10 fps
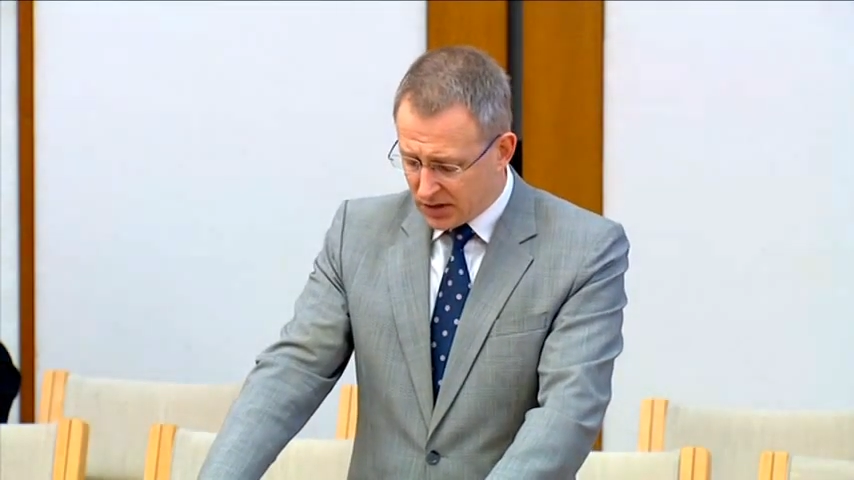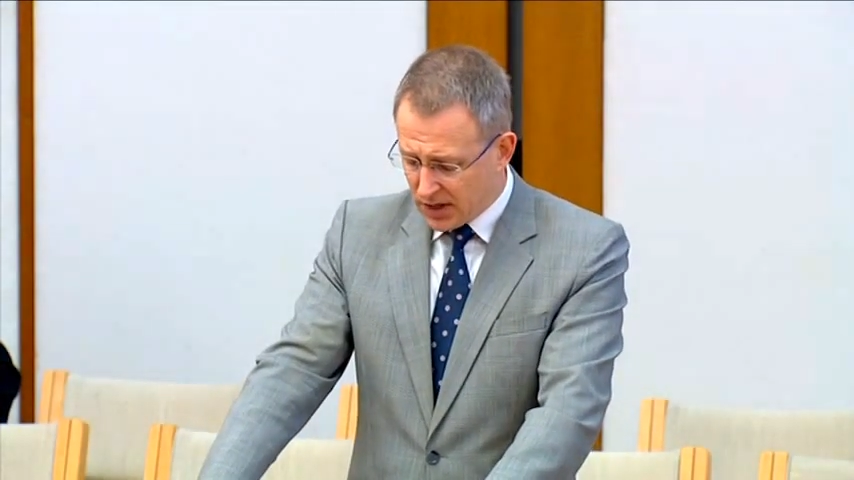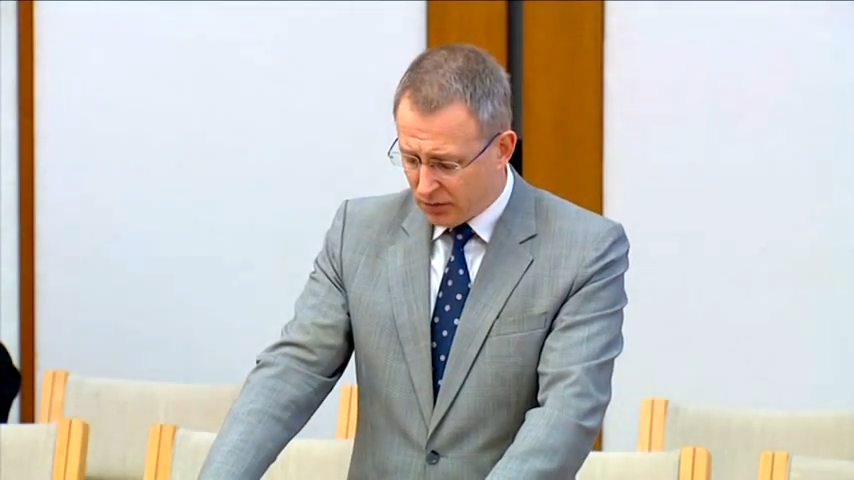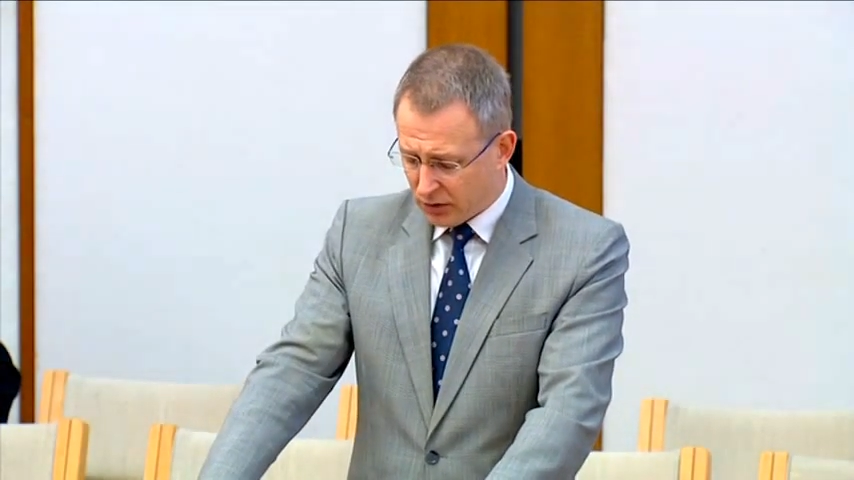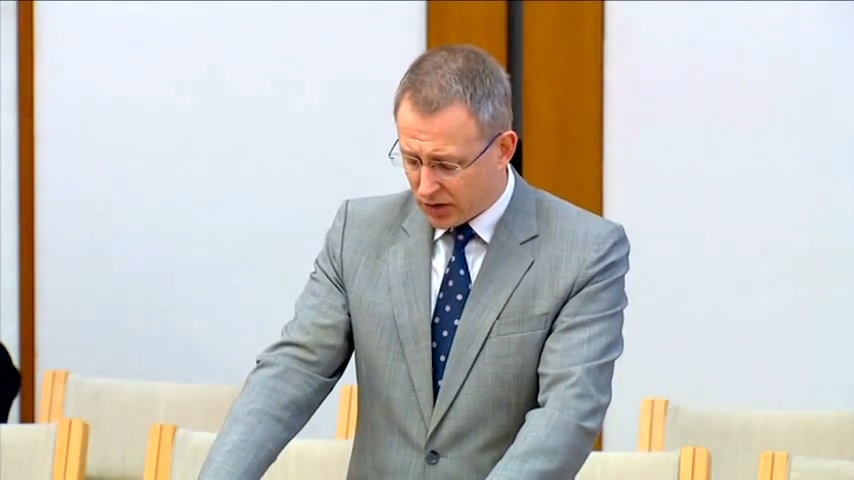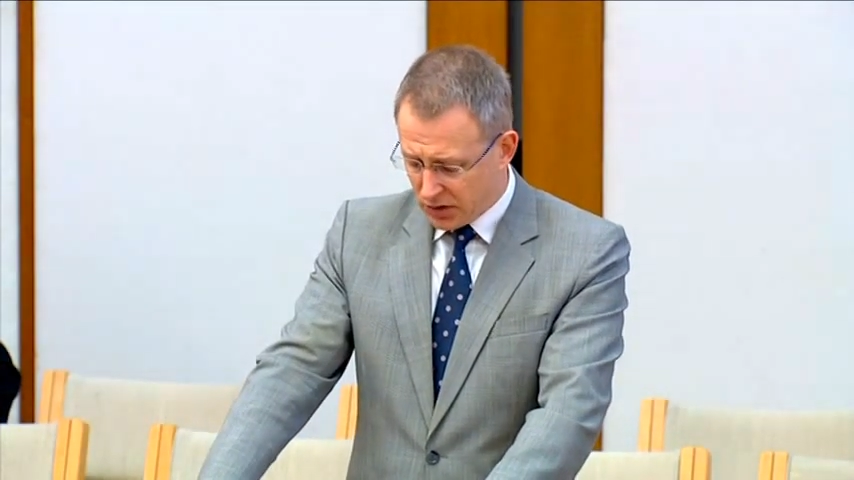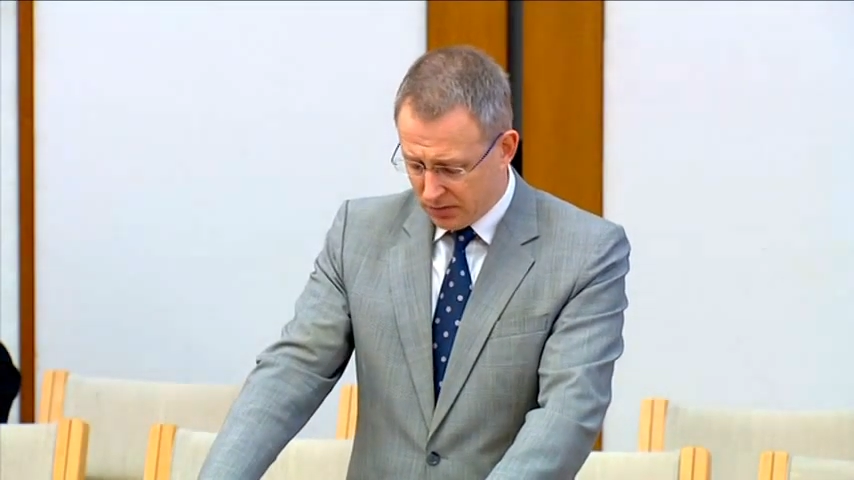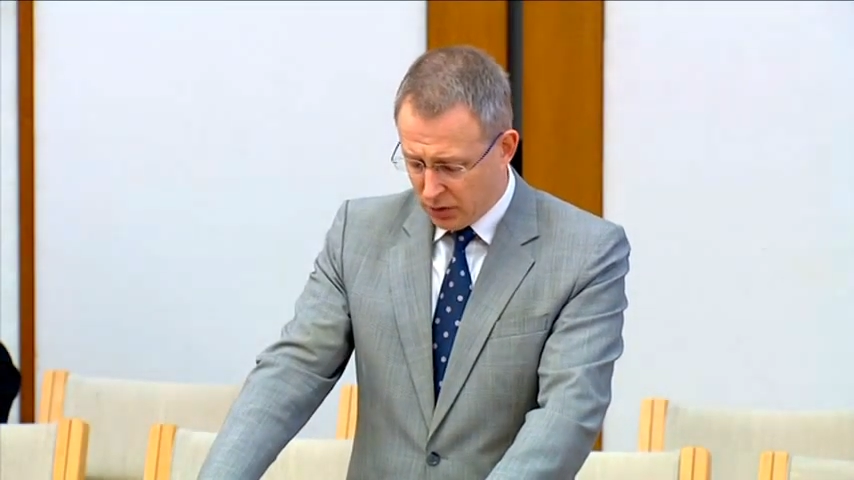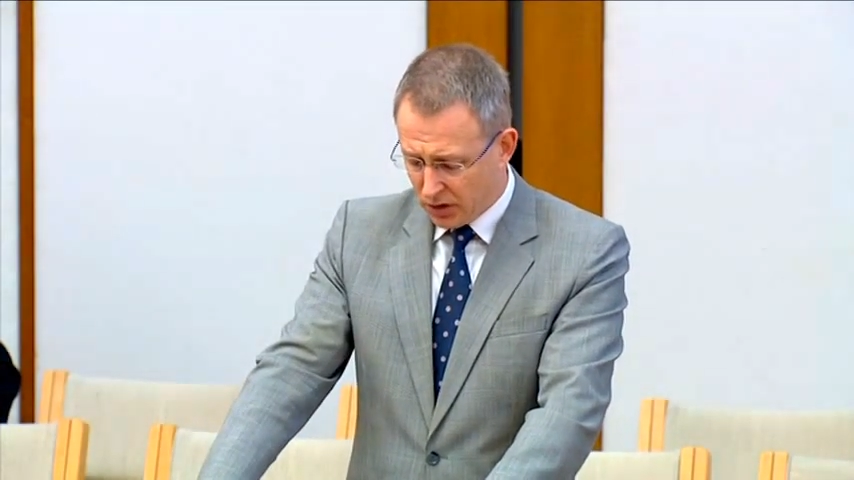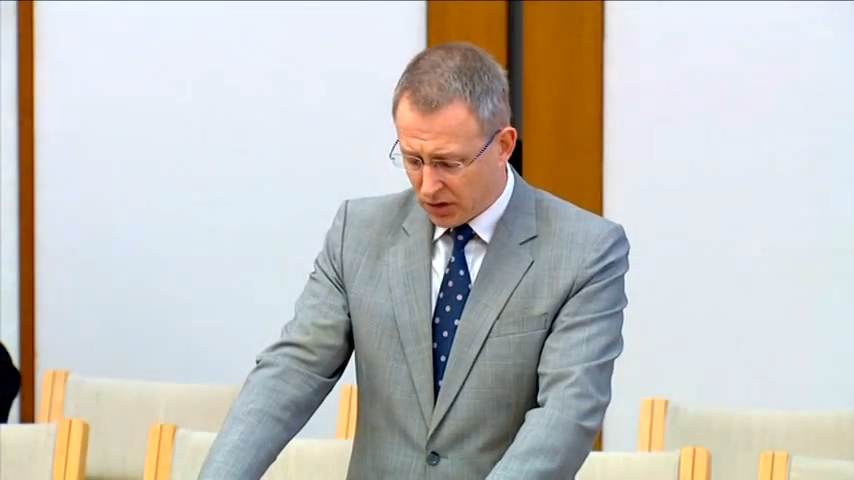temporary,
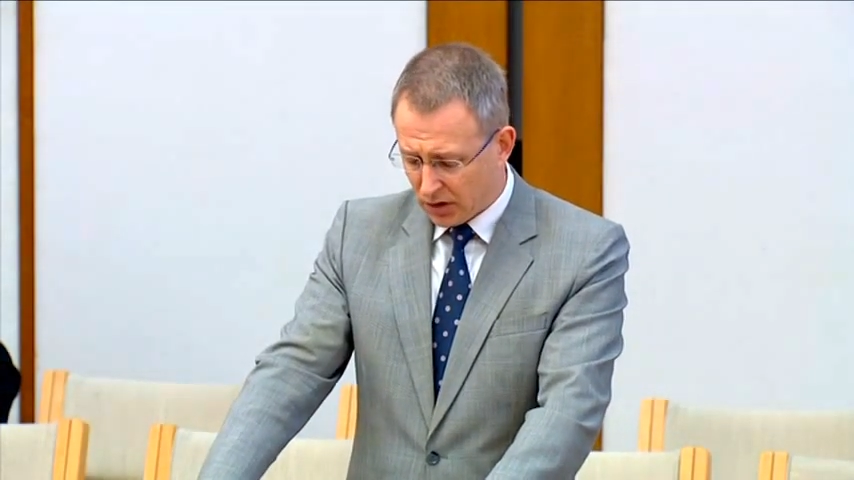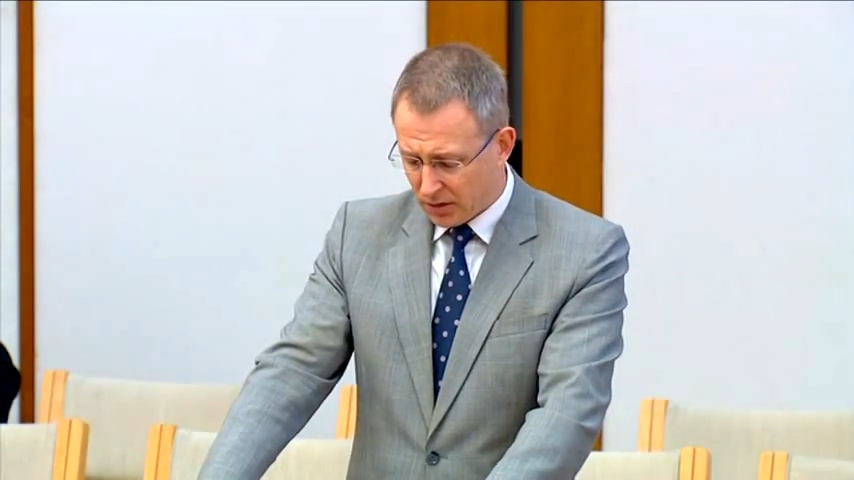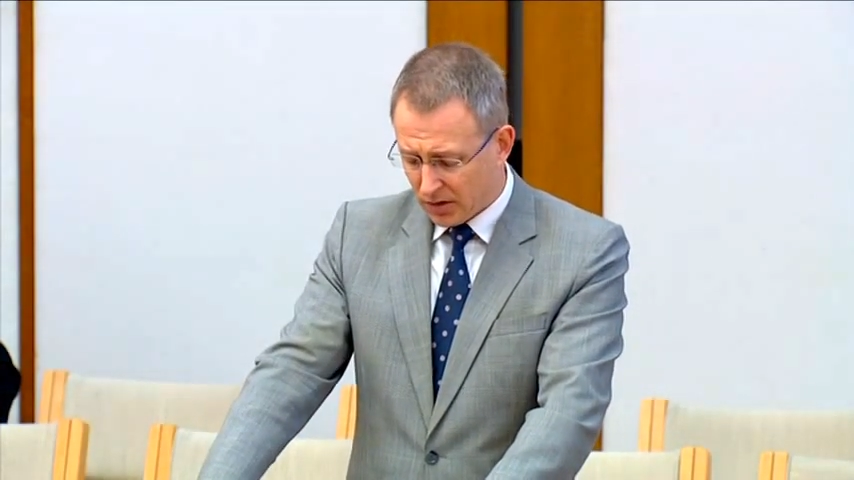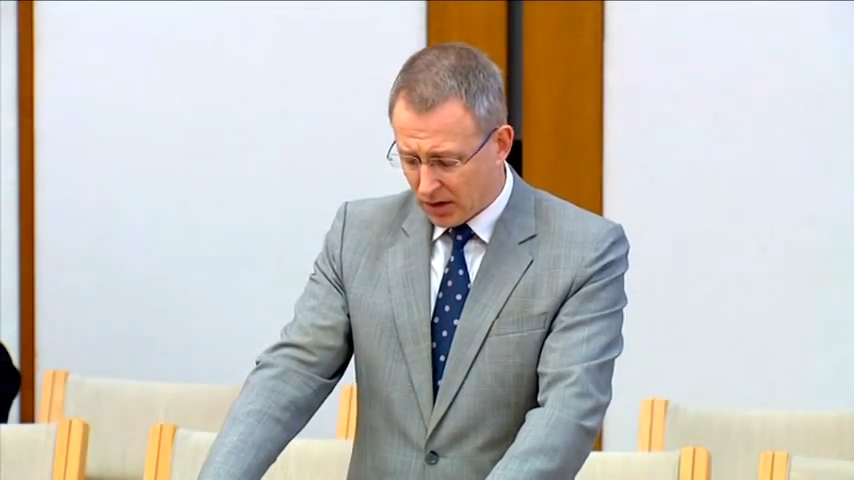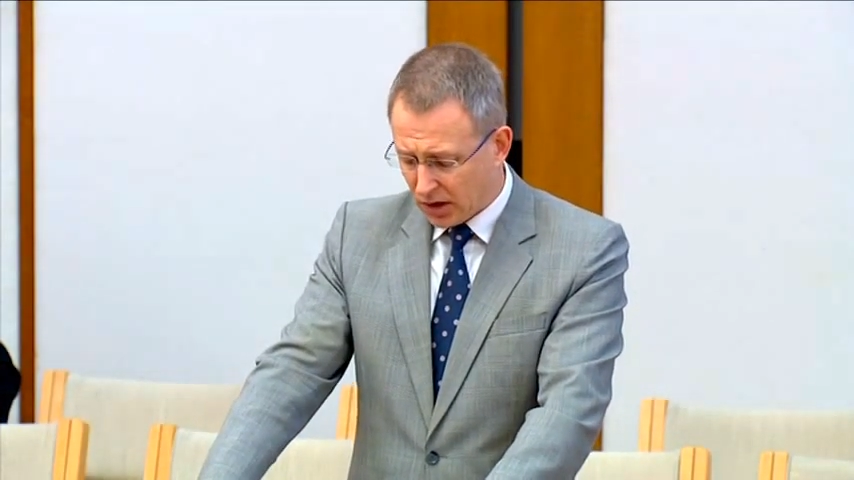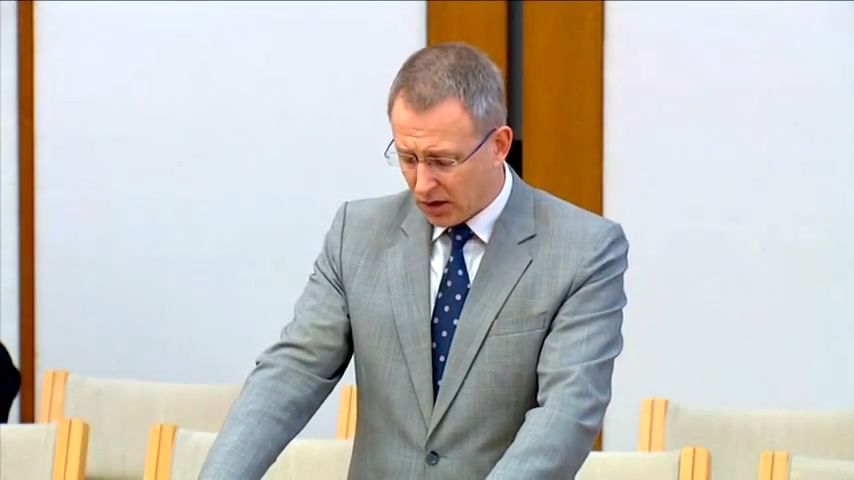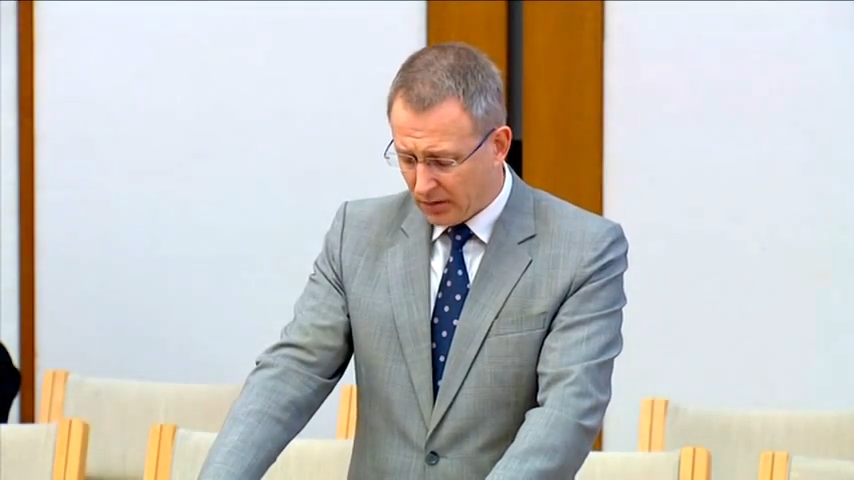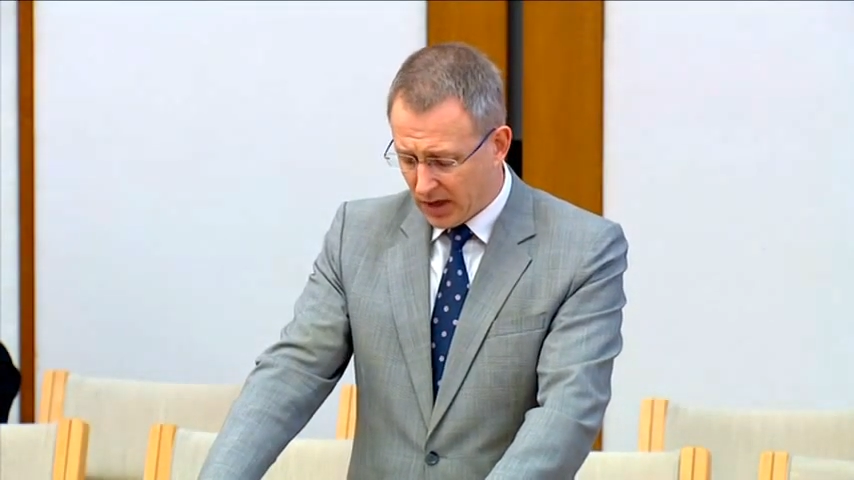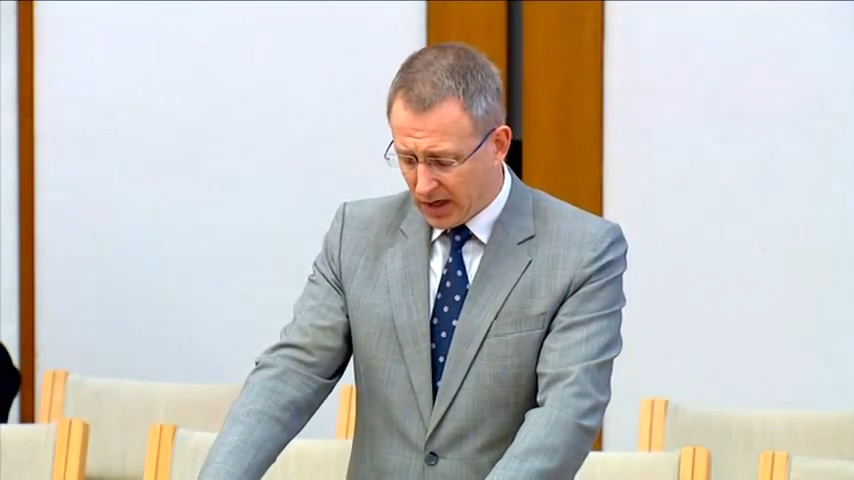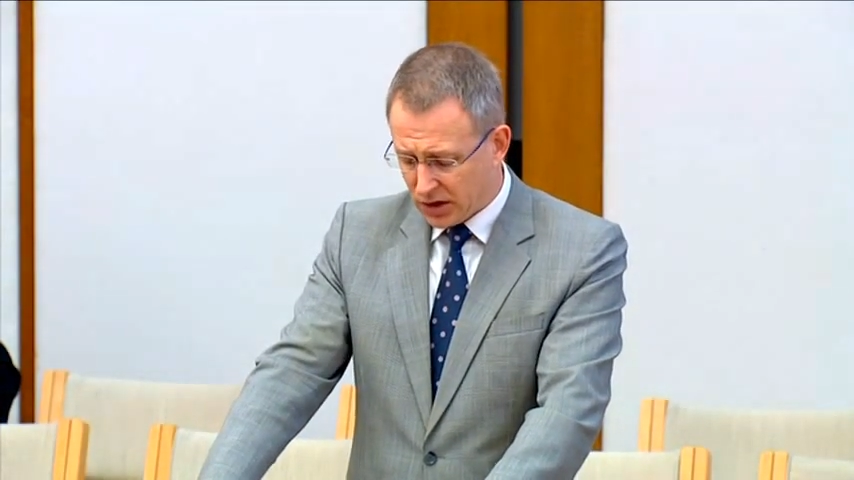supported
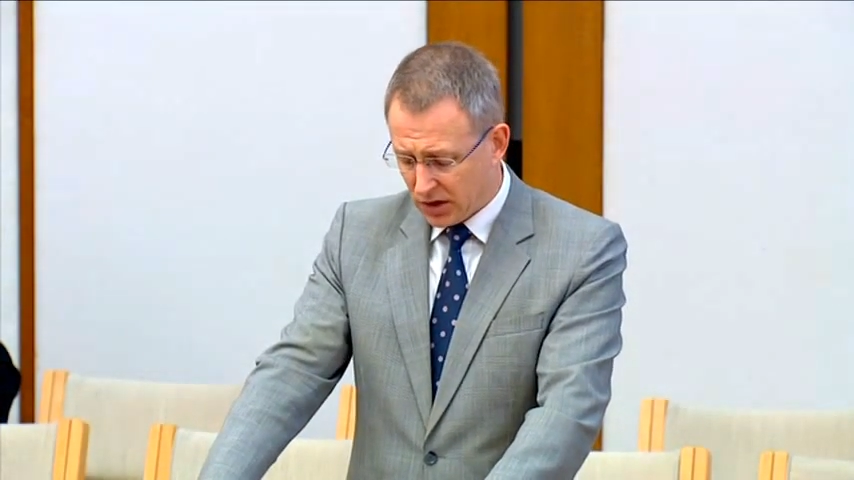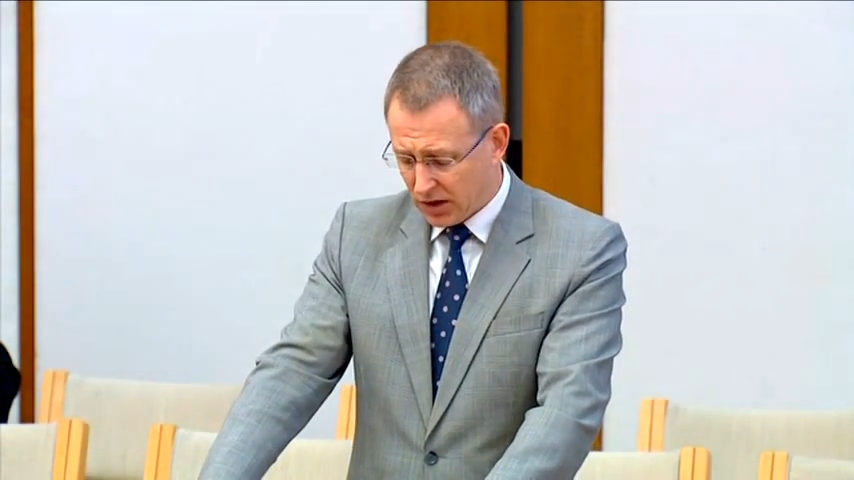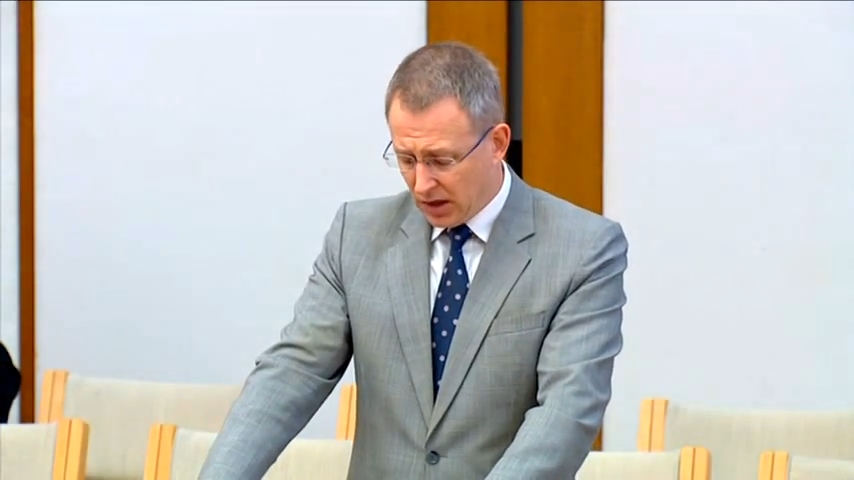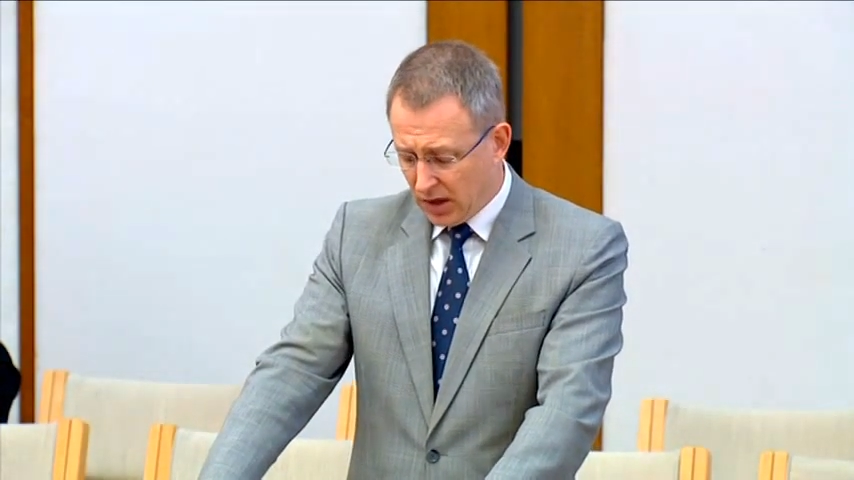accommodation